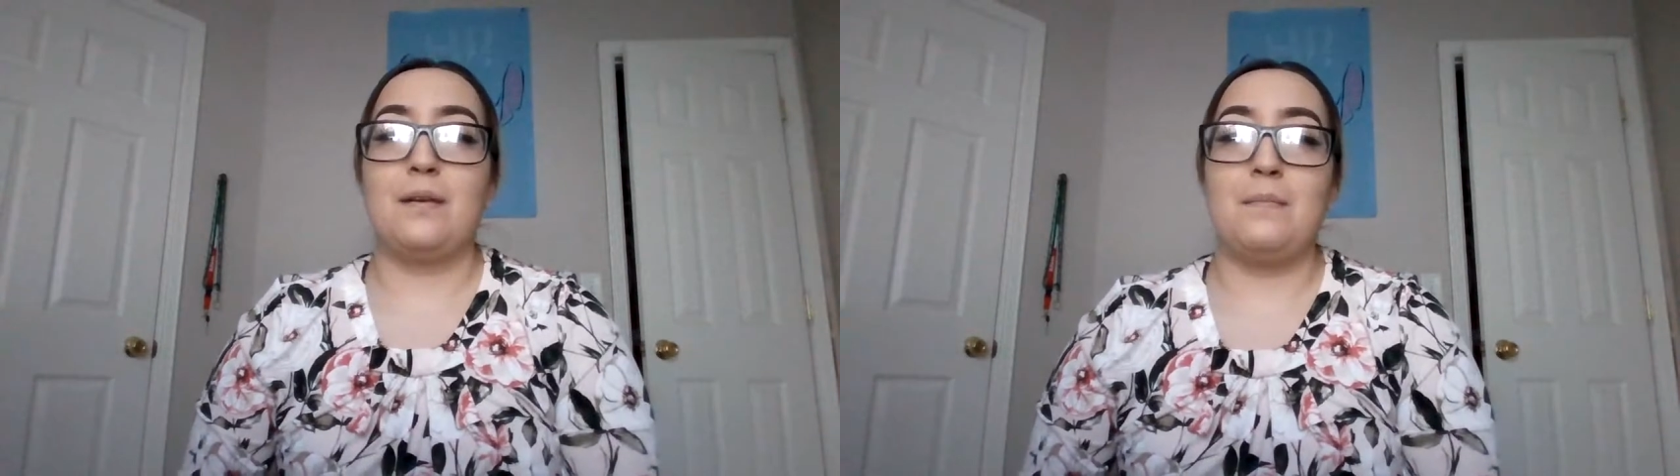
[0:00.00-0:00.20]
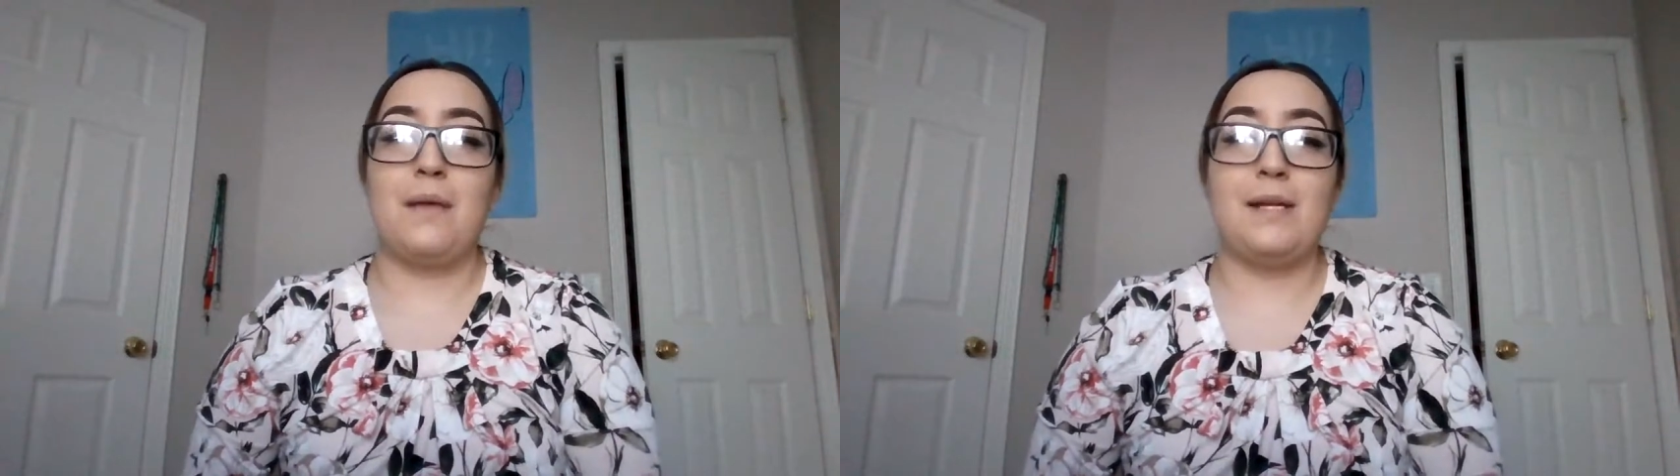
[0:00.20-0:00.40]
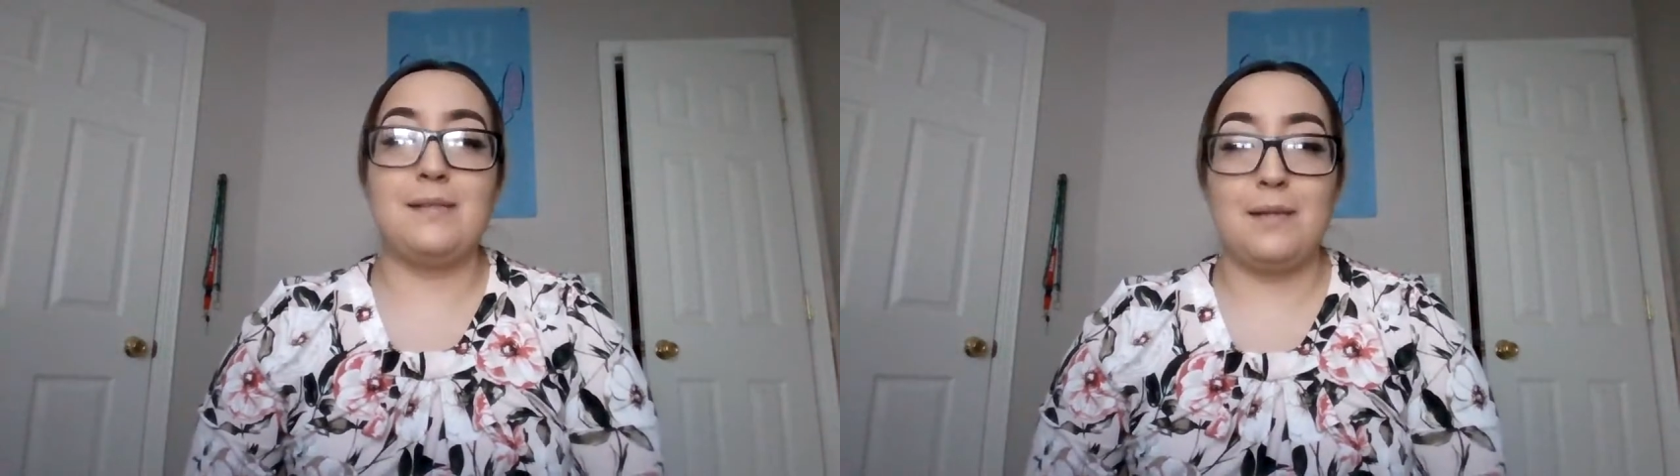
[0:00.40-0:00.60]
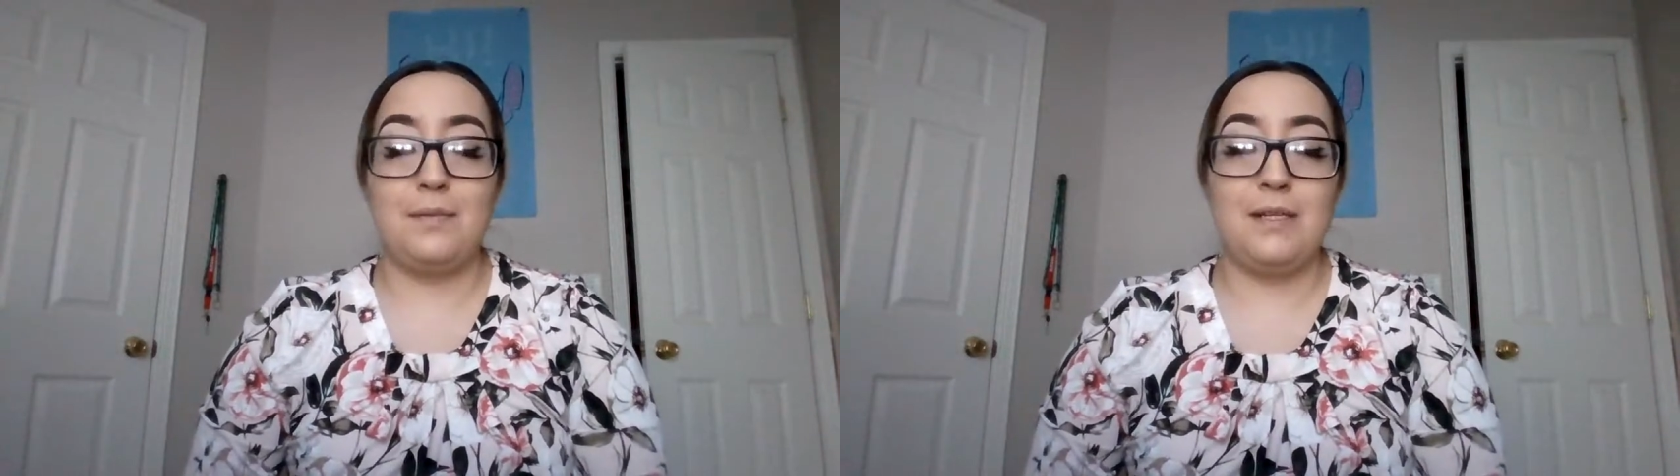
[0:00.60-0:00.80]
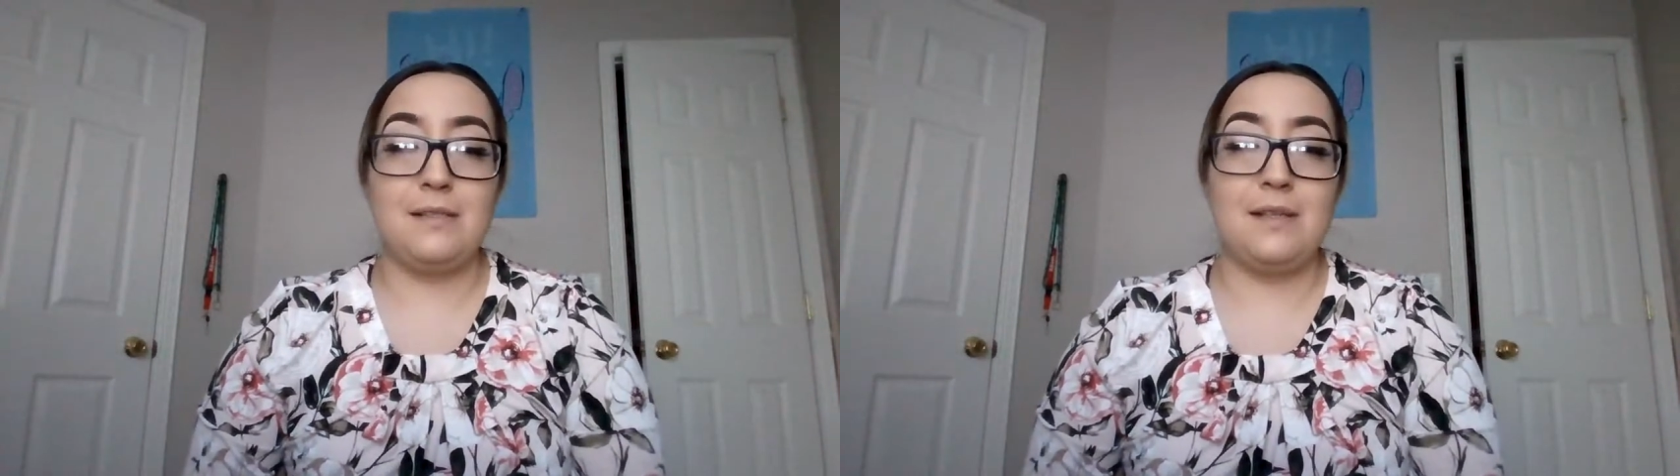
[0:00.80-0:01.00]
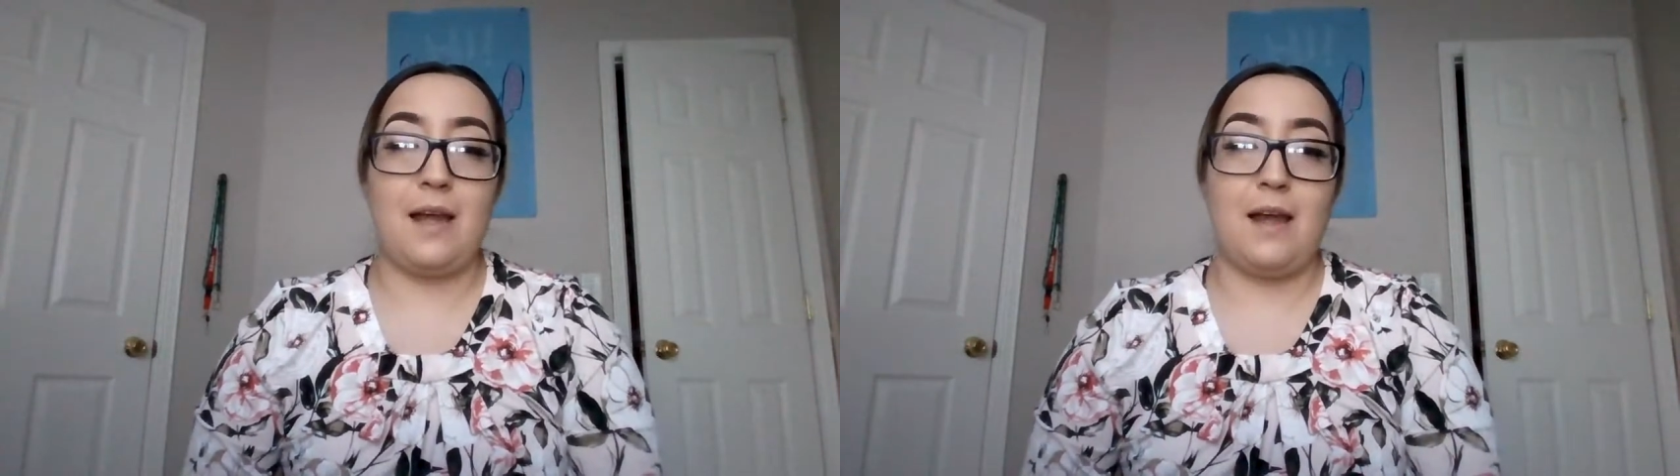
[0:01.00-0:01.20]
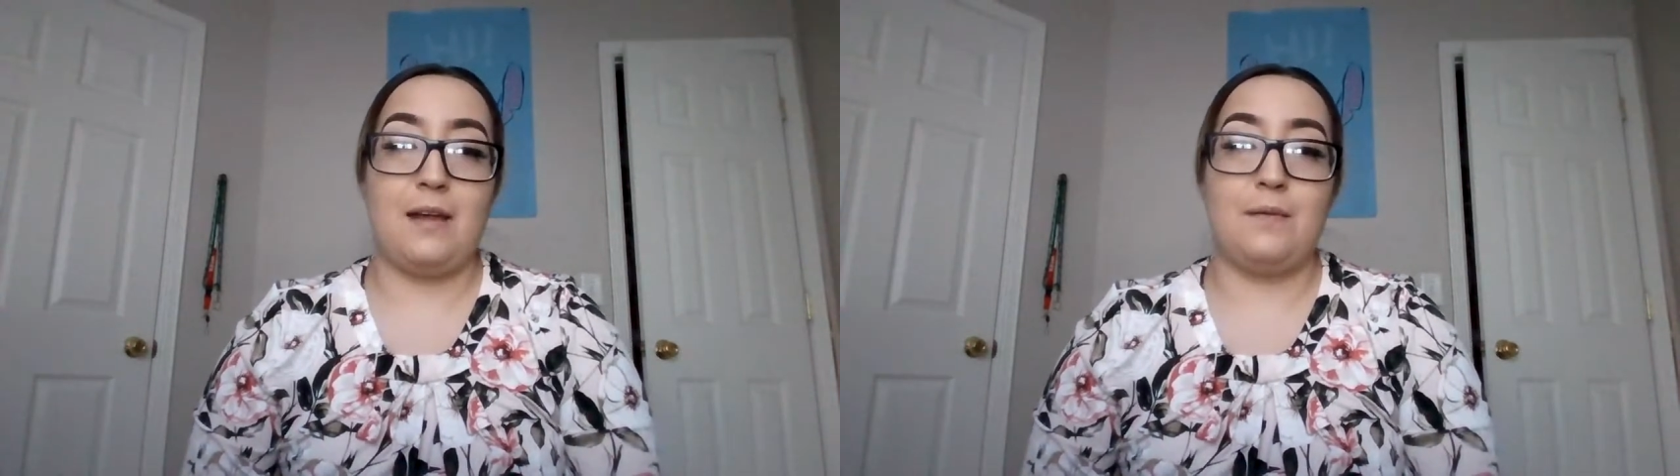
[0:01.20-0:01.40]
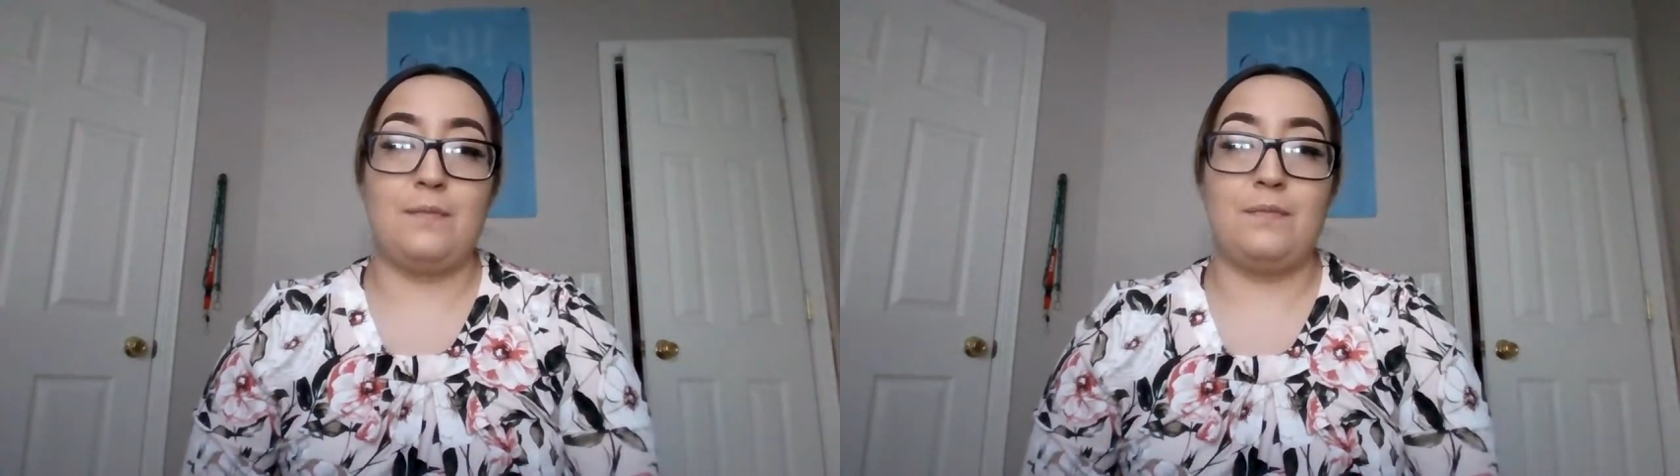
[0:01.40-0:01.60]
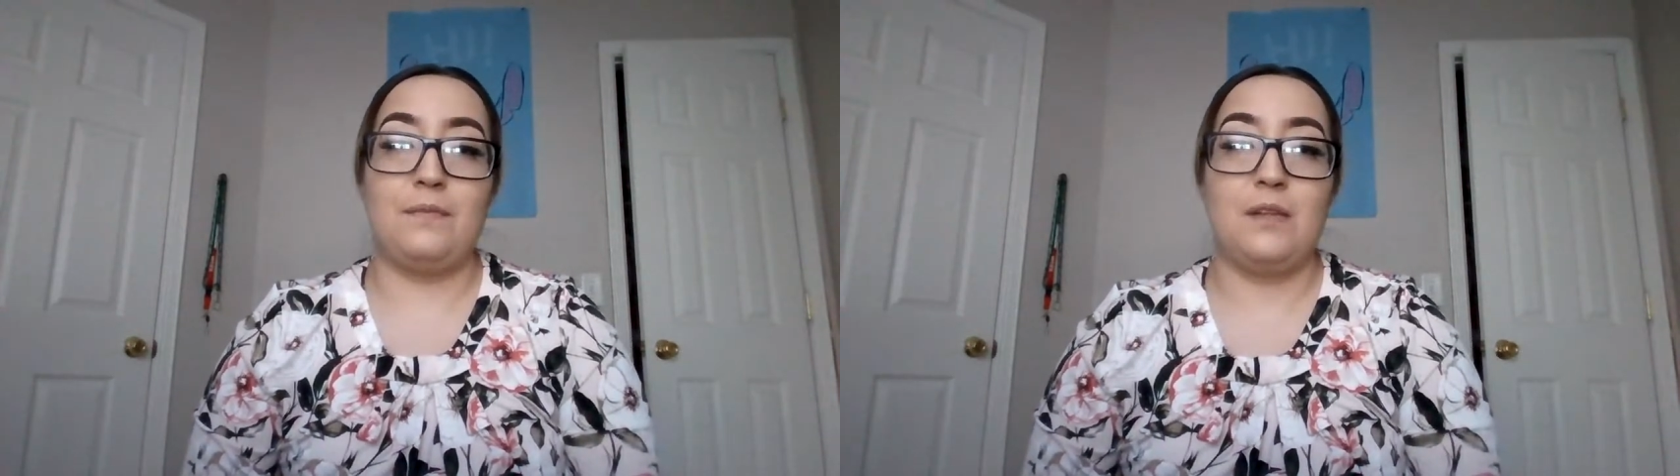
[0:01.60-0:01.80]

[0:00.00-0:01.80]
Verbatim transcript: my siblings, um,